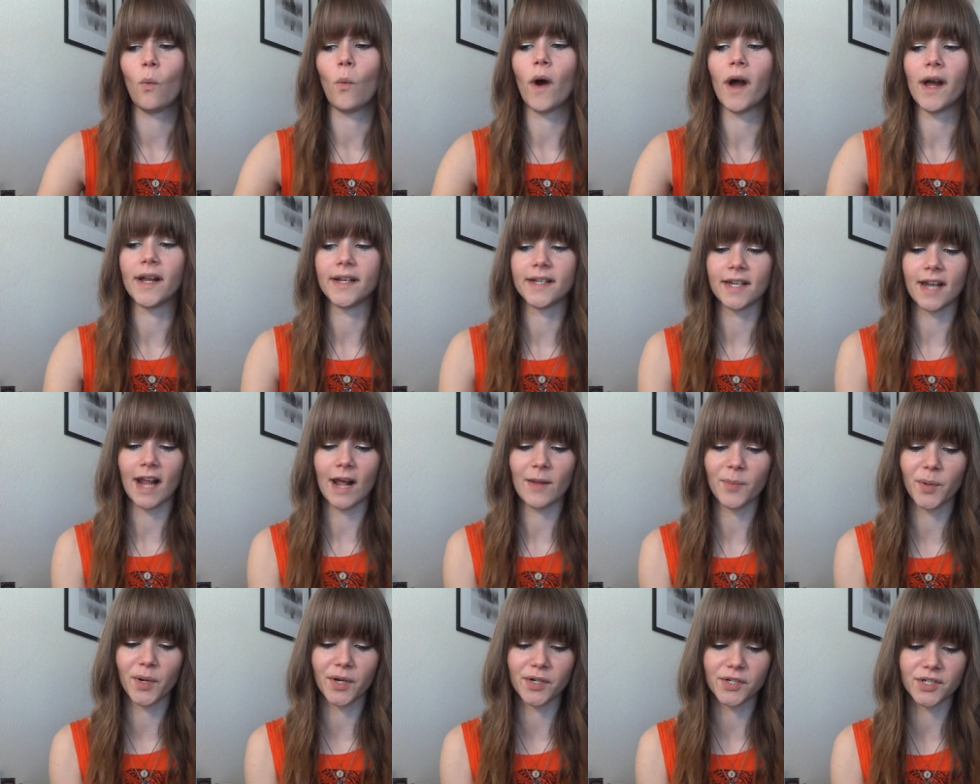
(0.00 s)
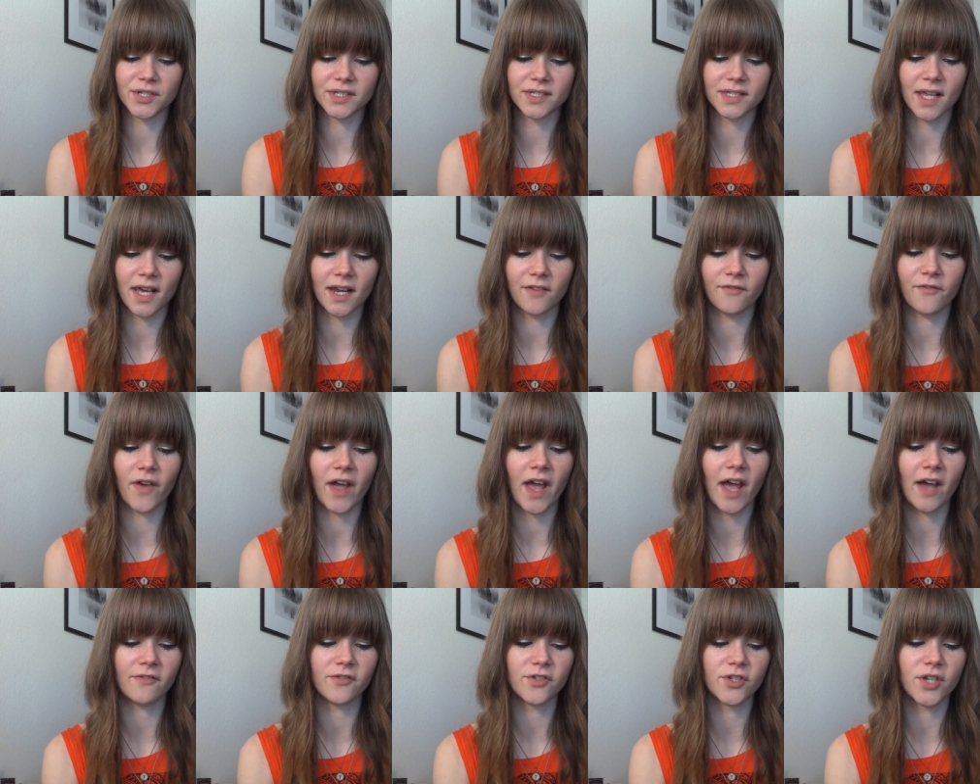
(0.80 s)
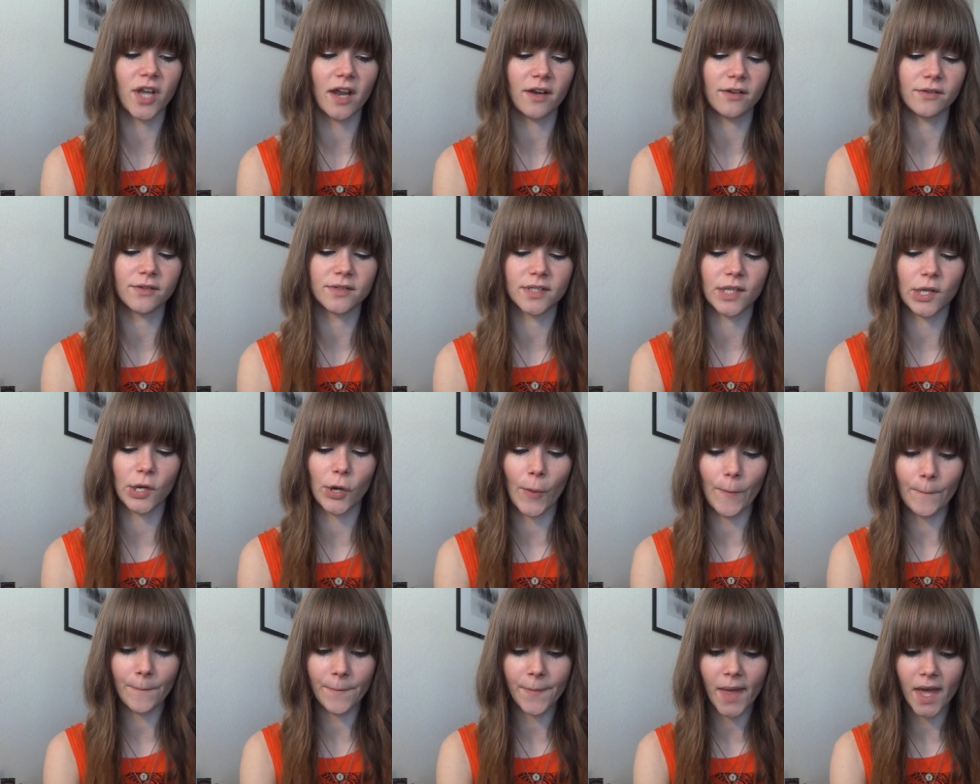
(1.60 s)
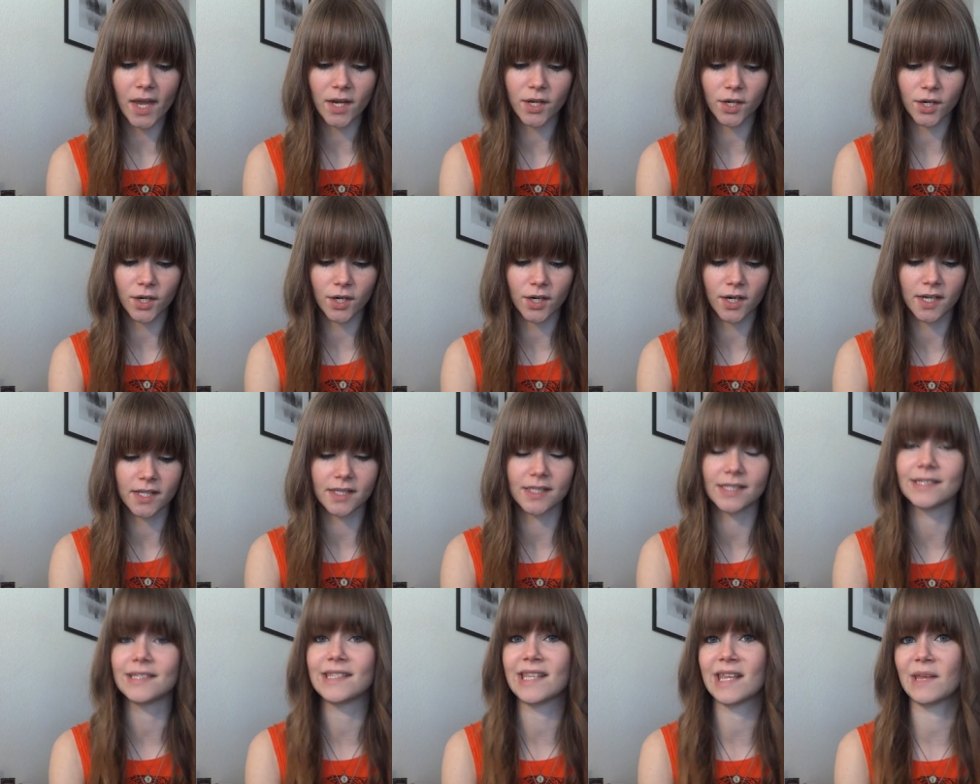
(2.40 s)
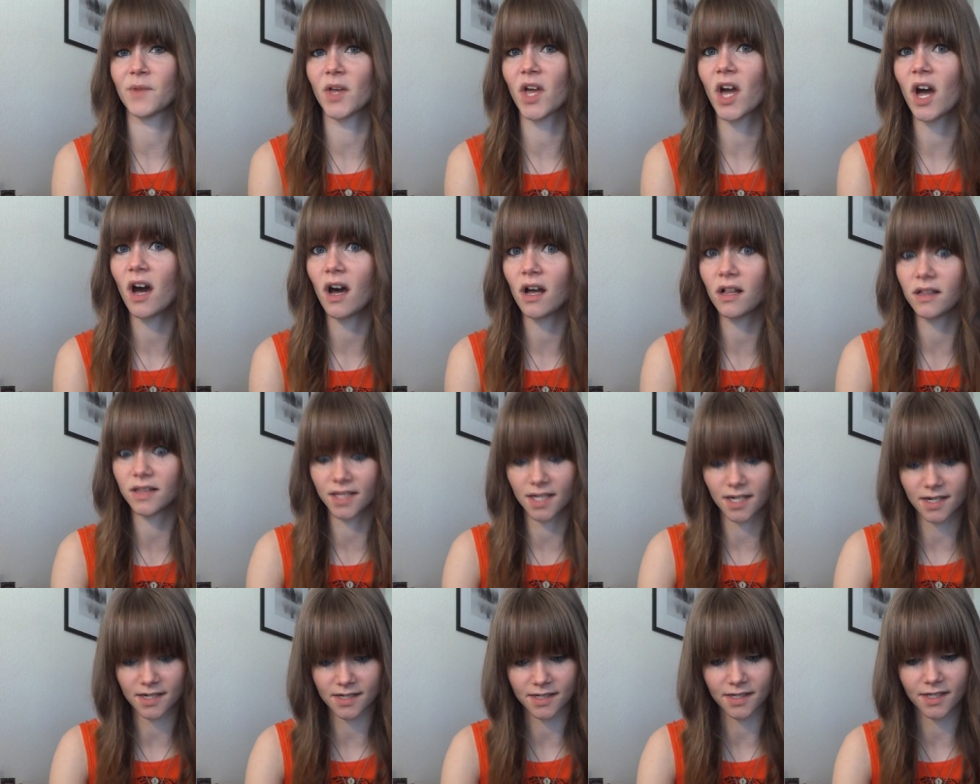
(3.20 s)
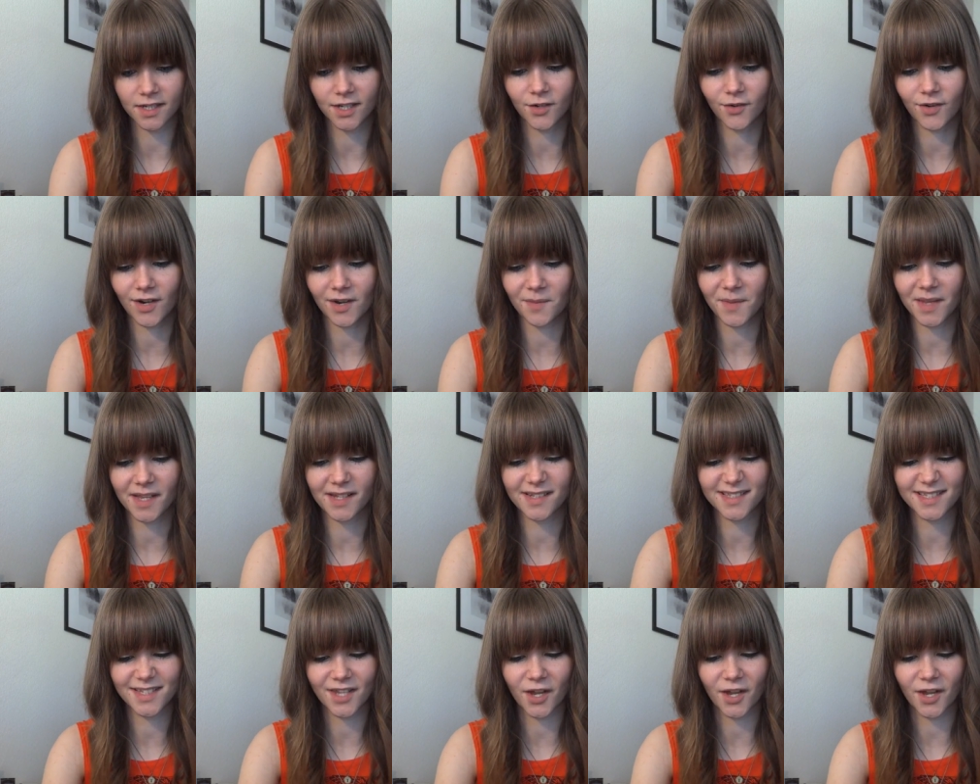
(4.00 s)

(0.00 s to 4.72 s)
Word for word: why did I purchase that if I have shadows that are better and the same color, you know what I mean?